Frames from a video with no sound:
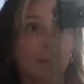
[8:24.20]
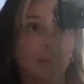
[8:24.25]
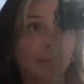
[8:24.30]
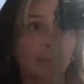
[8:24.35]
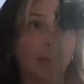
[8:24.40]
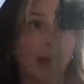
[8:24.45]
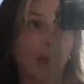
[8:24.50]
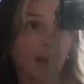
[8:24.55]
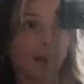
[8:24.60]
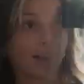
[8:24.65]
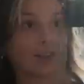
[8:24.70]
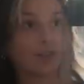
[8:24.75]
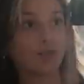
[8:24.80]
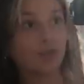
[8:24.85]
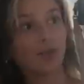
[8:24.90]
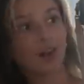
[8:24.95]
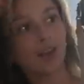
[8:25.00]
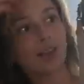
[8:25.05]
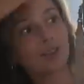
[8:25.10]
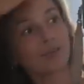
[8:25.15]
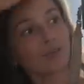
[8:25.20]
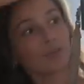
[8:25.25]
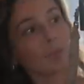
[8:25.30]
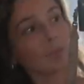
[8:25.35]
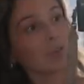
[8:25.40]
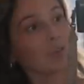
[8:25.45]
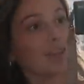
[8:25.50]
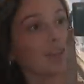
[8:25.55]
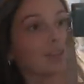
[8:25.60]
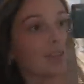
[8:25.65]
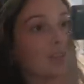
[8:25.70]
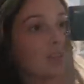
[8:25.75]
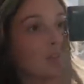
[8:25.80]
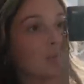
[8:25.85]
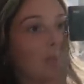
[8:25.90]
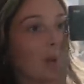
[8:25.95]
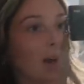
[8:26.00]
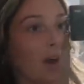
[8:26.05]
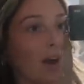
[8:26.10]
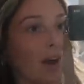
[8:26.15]
black dress from
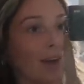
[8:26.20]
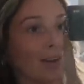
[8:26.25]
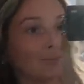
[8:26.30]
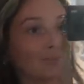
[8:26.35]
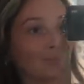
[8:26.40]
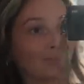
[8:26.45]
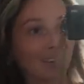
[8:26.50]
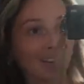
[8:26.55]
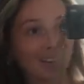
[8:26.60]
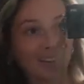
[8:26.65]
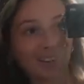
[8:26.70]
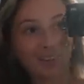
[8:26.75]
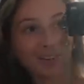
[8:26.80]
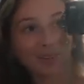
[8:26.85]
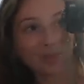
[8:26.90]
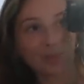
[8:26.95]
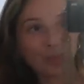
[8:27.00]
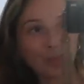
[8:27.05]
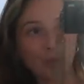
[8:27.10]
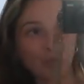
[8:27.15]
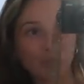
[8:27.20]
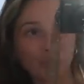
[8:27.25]
Realization Pa. Super